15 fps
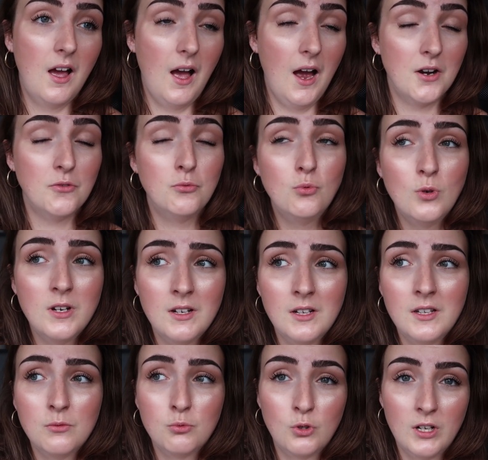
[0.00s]
I
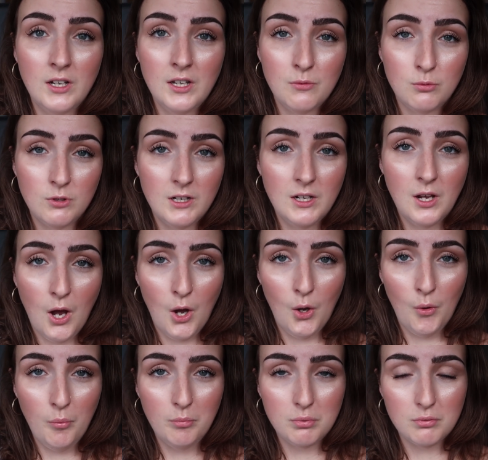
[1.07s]
really
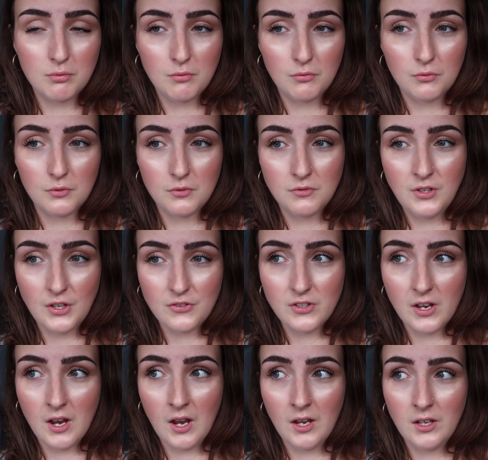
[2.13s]
hope that
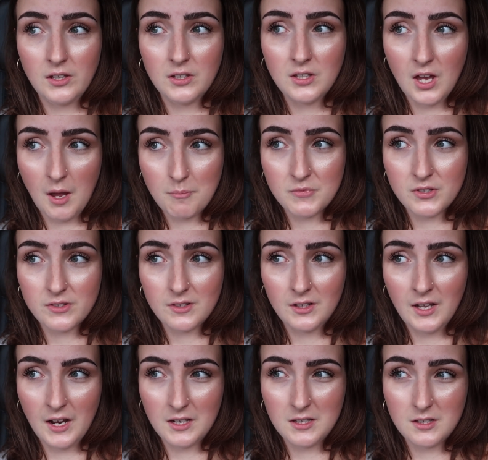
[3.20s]
they kept
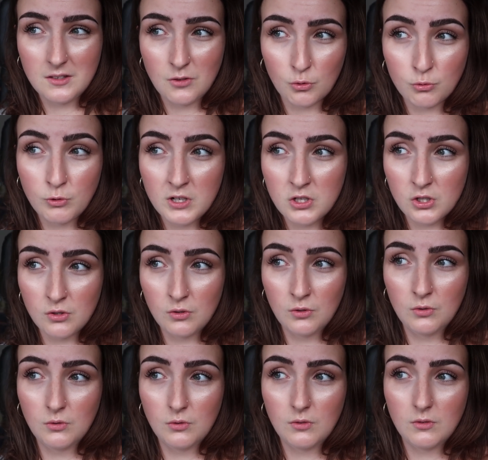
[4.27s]
like the
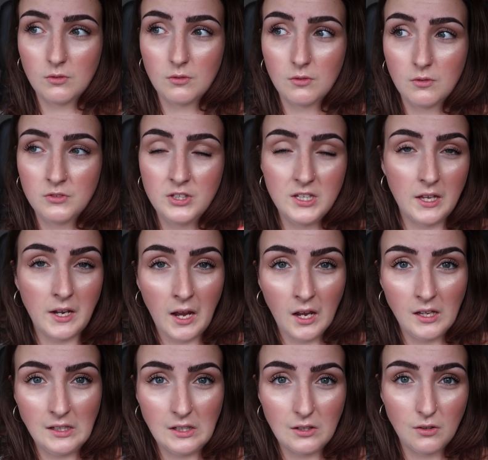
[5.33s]
original
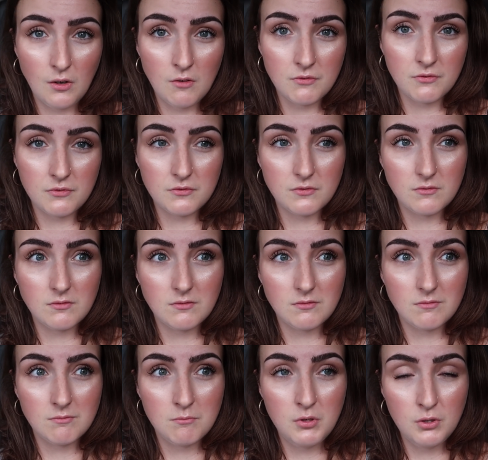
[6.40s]
DNA of
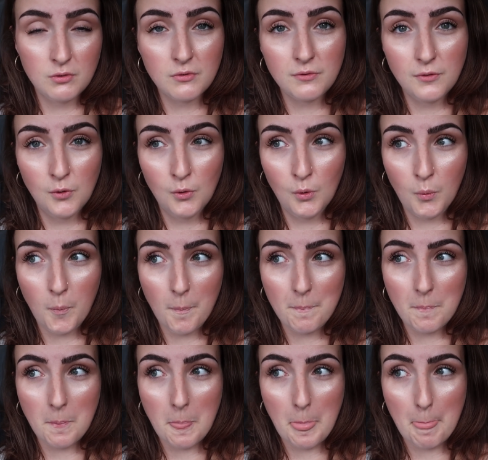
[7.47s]
Beautiful,
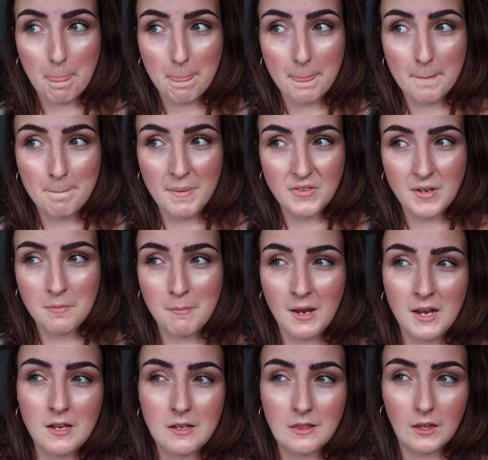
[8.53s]
but they
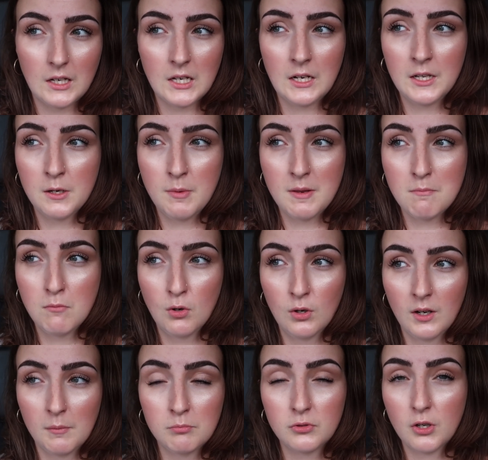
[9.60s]
made it a little bit
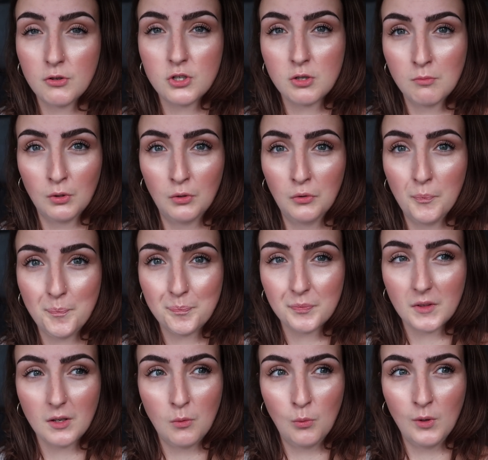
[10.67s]
more approachable
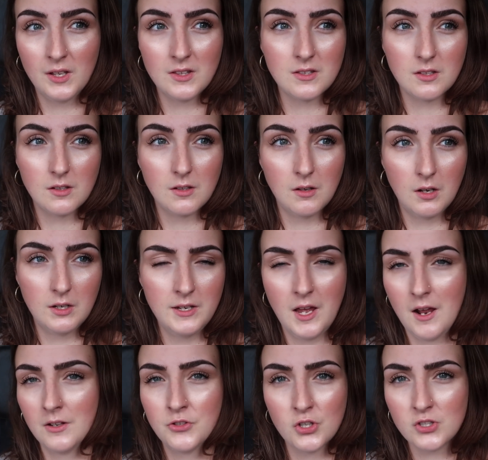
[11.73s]
with,
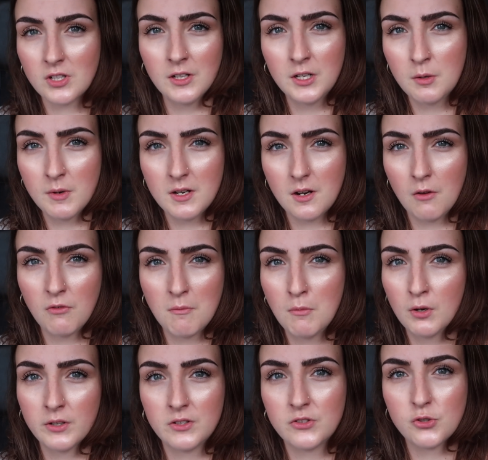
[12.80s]
yeah, just a little bit of a
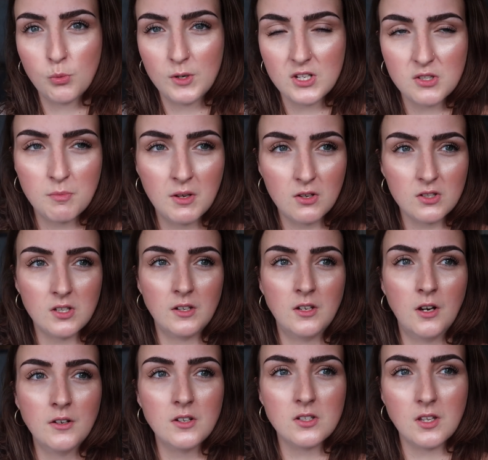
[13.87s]
modern twist, because I
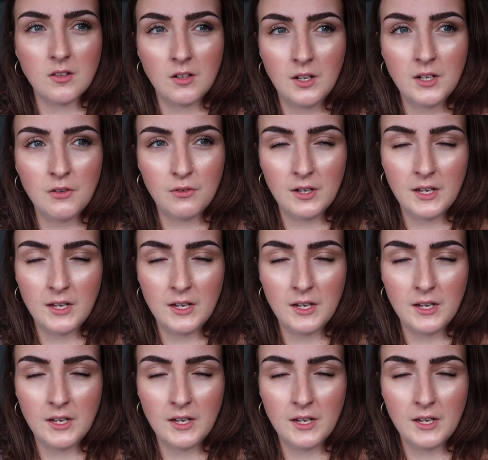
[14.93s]
noticed that a lot of